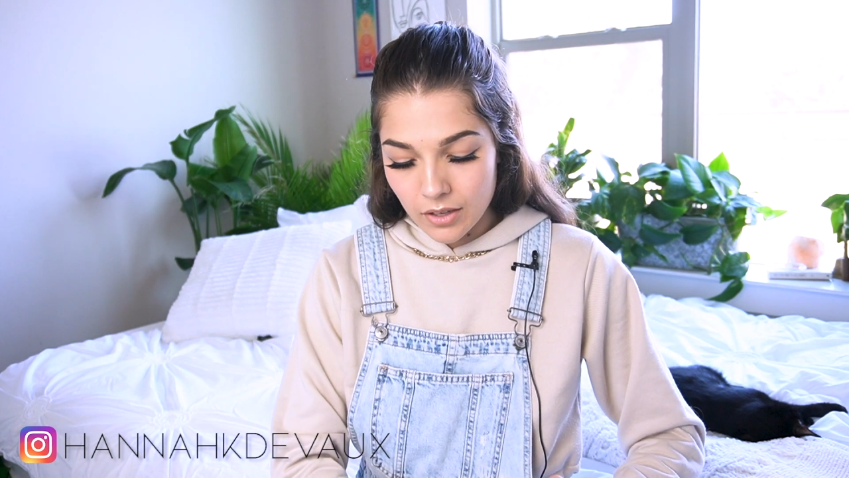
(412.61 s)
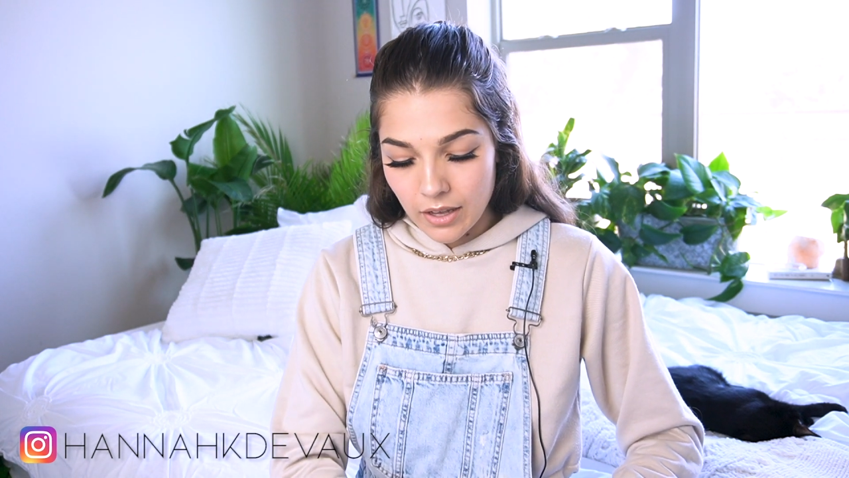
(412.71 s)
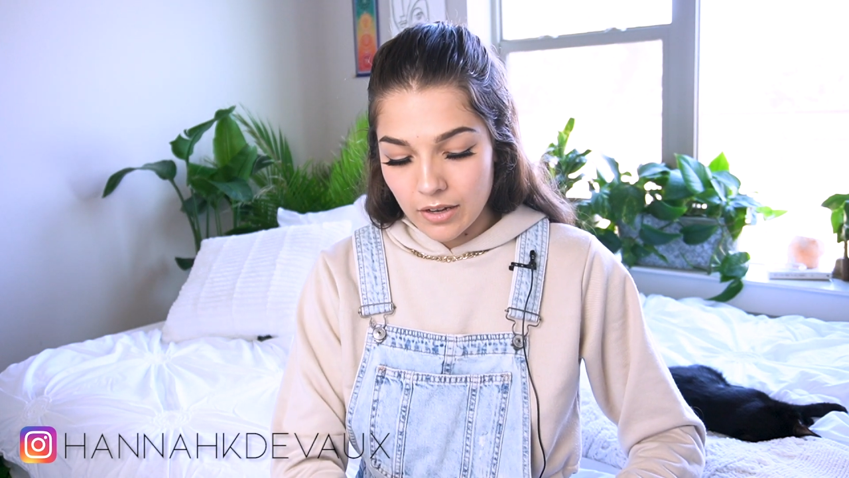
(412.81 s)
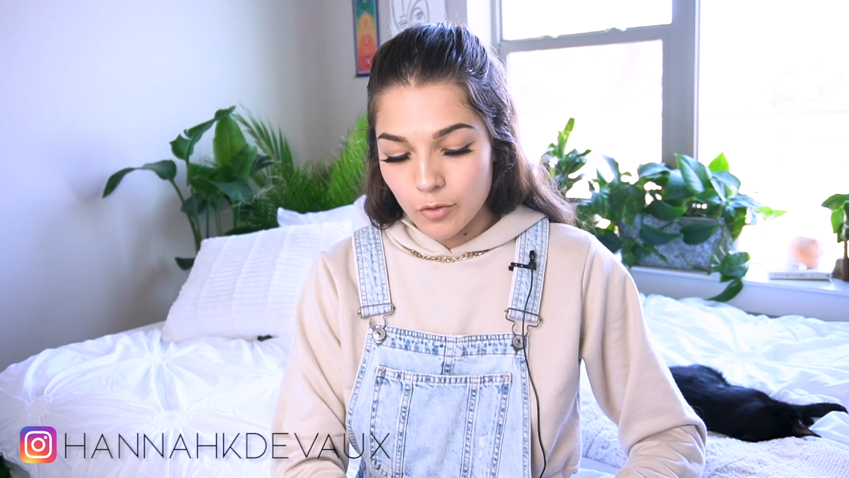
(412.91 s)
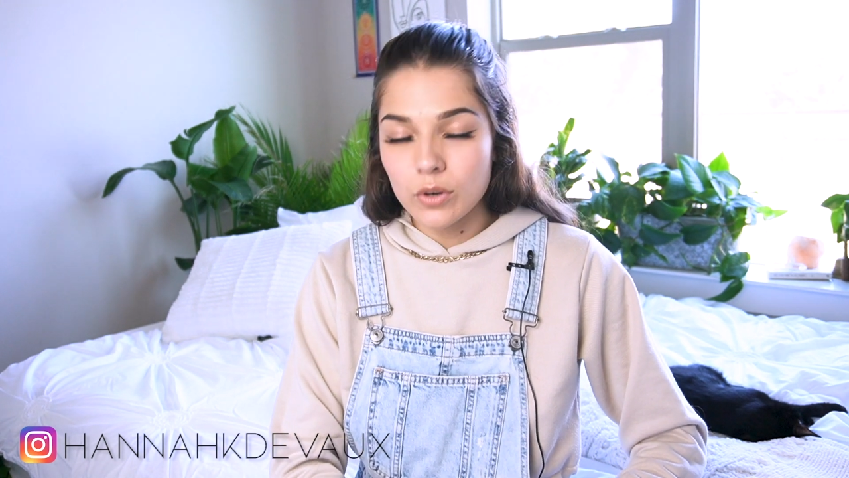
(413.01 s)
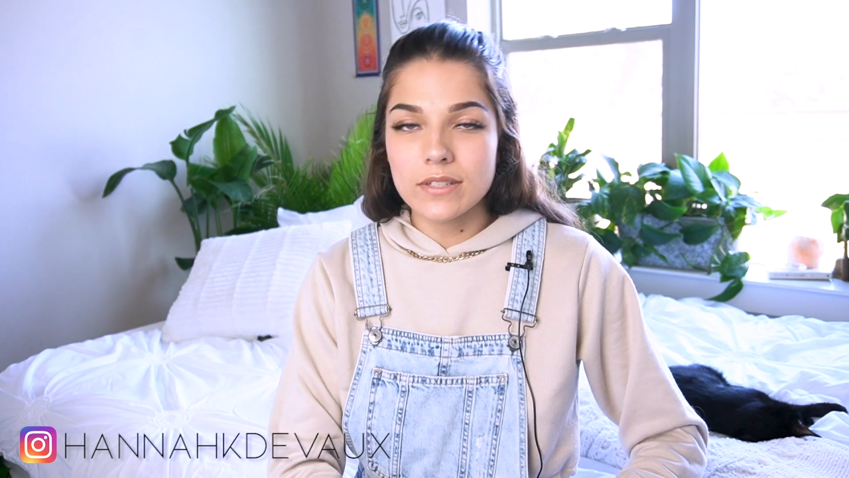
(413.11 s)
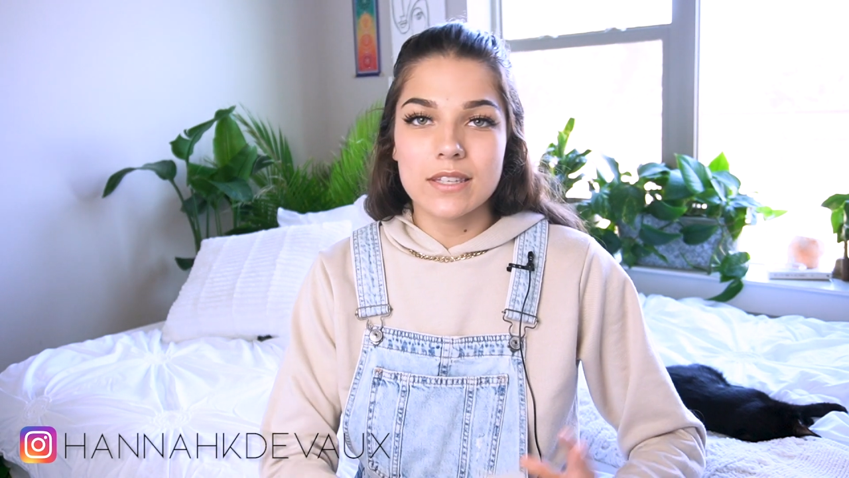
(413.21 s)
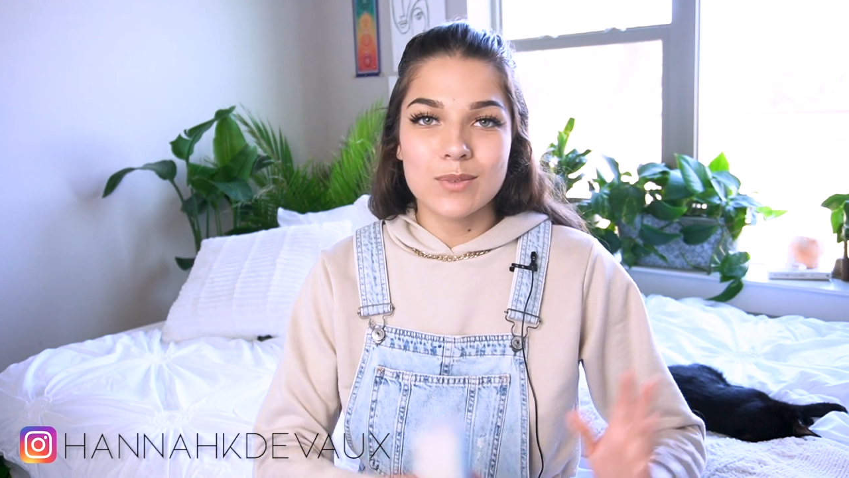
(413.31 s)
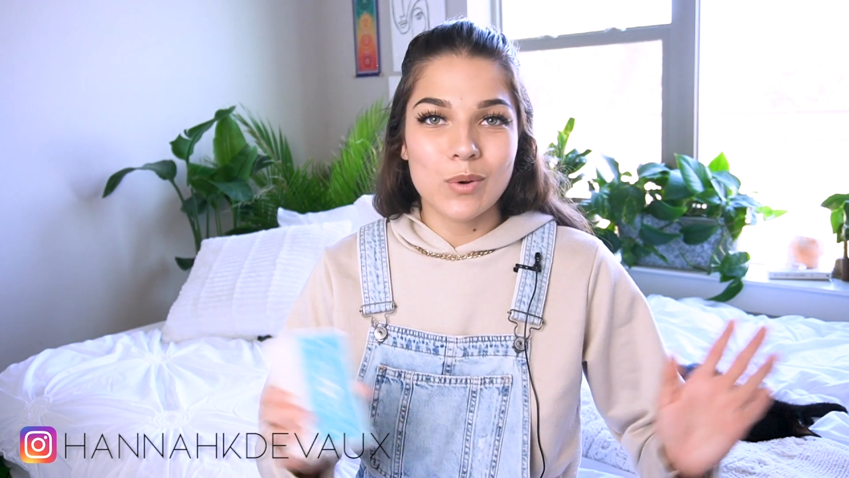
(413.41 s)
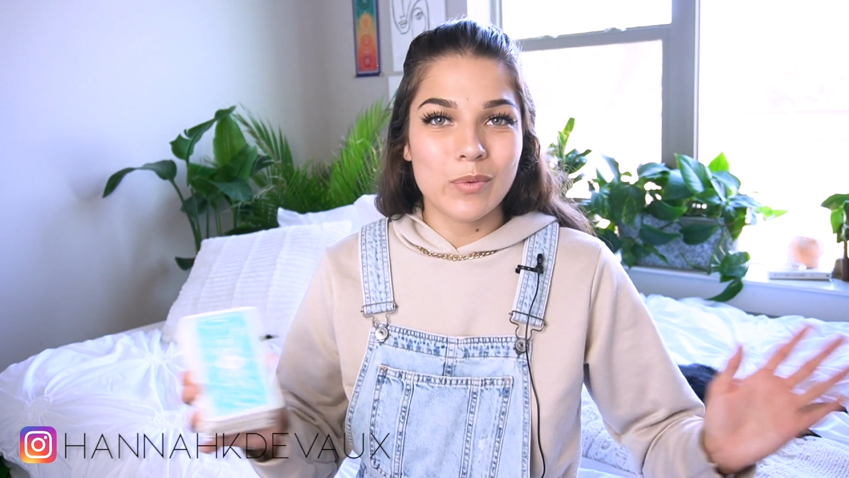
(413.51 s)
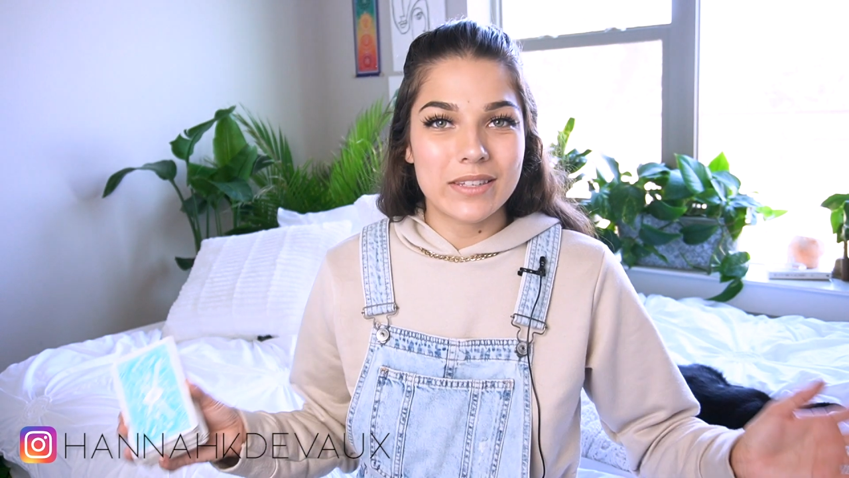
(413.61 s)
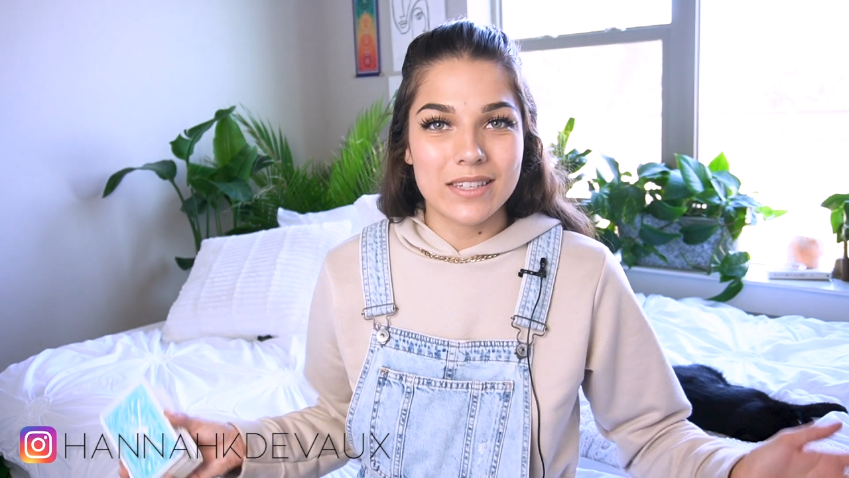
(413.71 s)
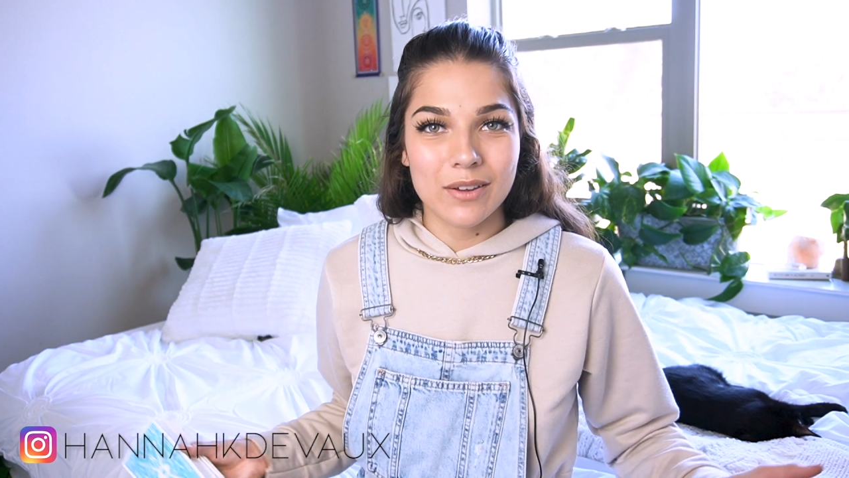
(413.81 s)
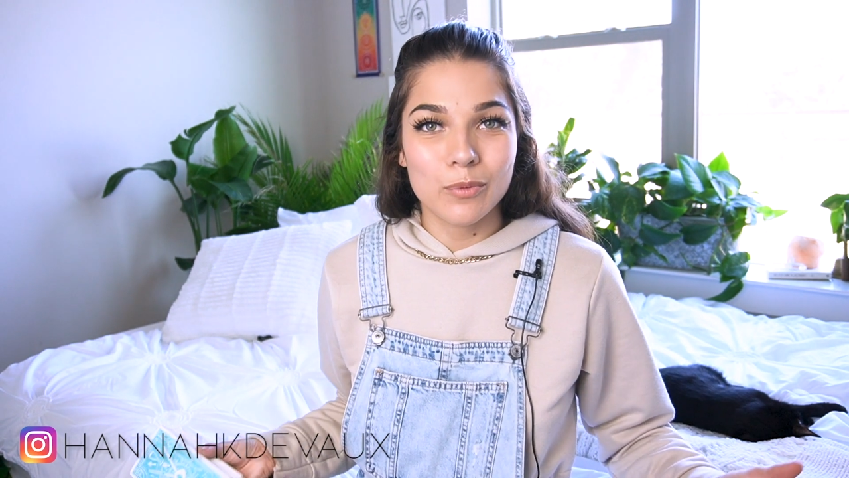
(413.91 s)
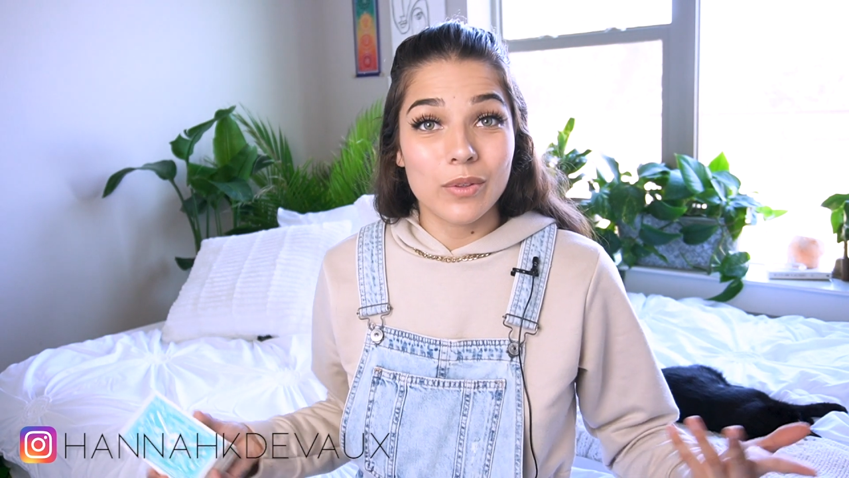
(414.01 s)
And of course, this won't
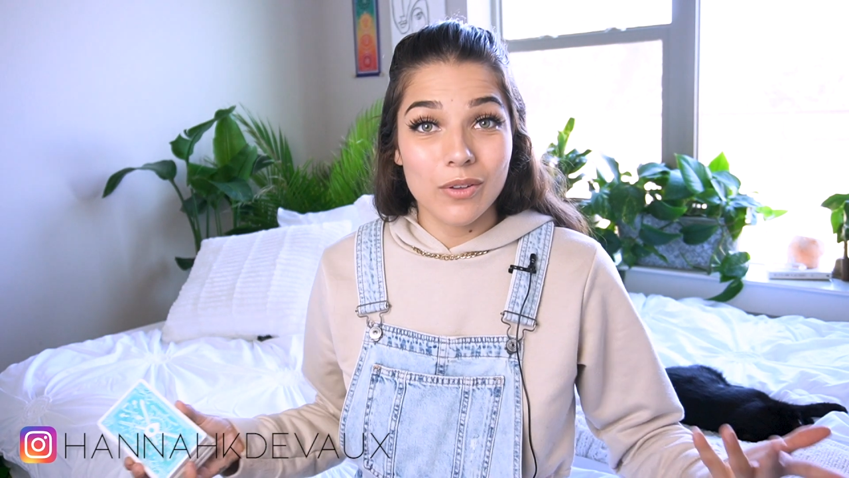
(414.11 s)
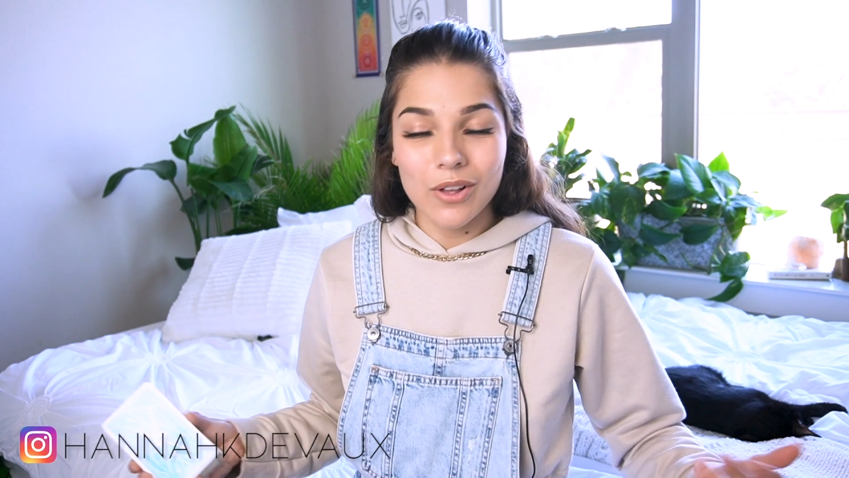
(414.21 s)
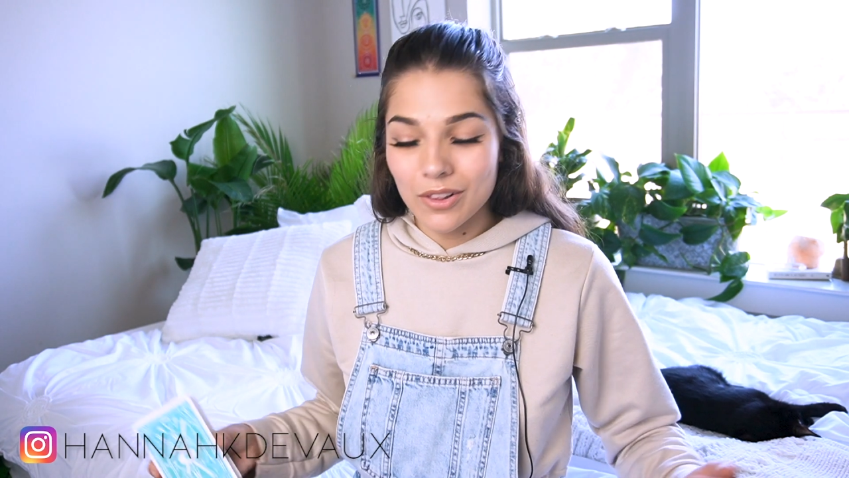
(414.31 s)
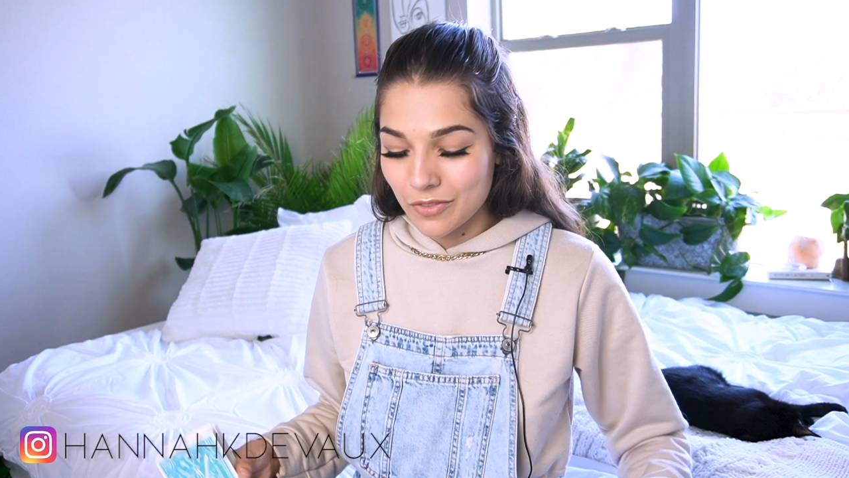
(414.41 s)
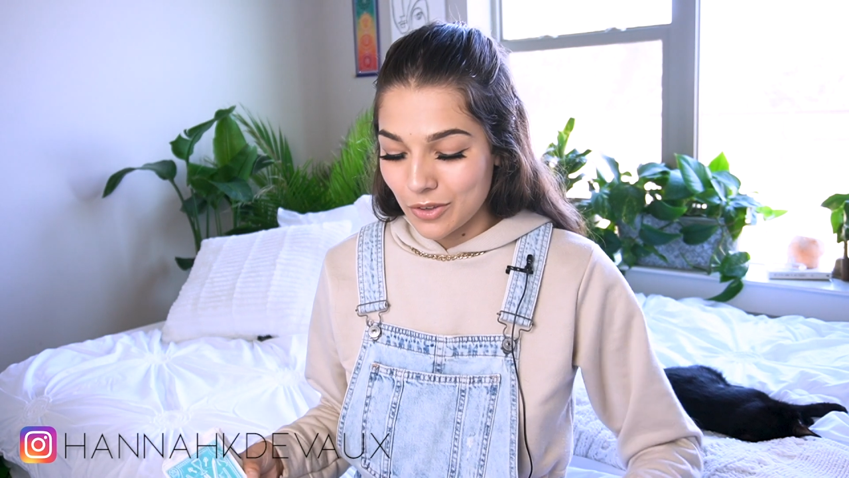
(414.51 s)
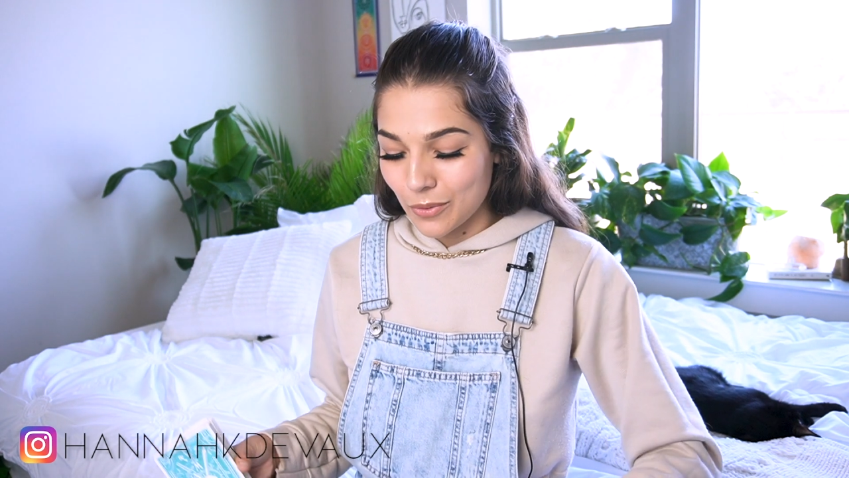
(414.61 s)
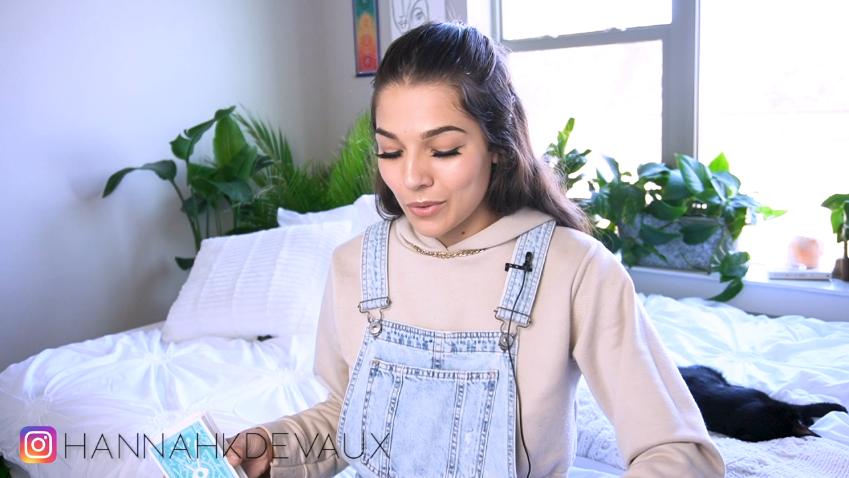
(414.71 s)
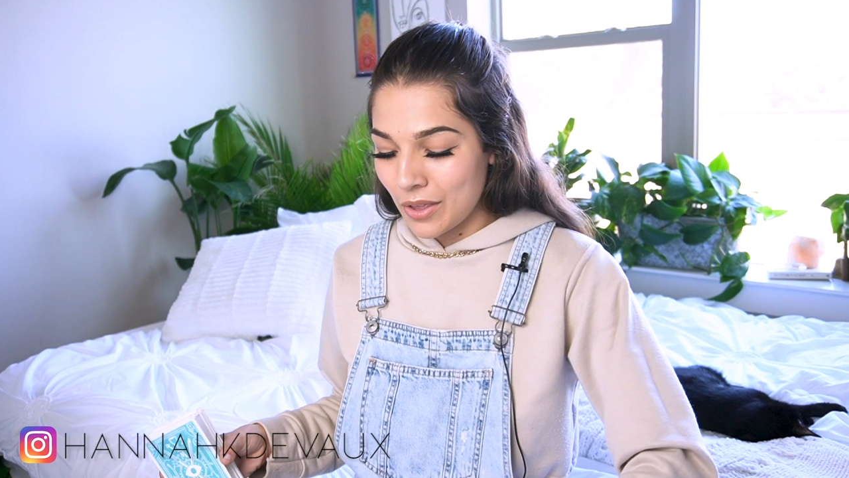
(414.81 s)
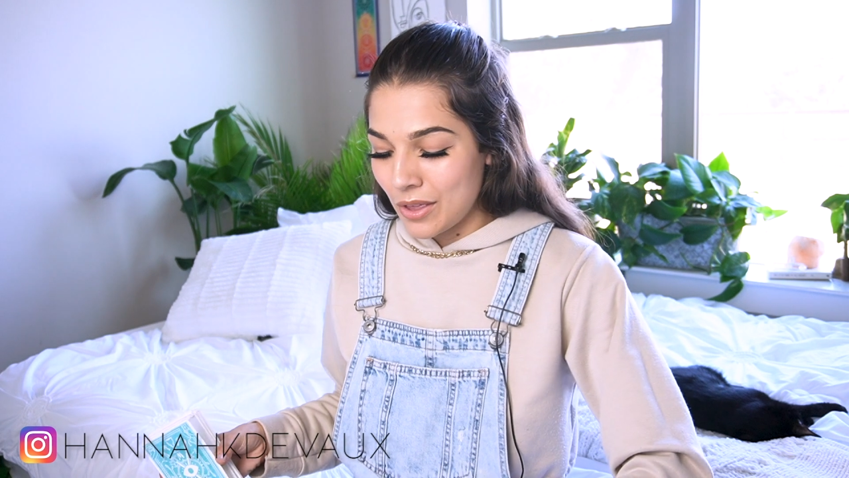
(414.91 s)
resonate with all of you,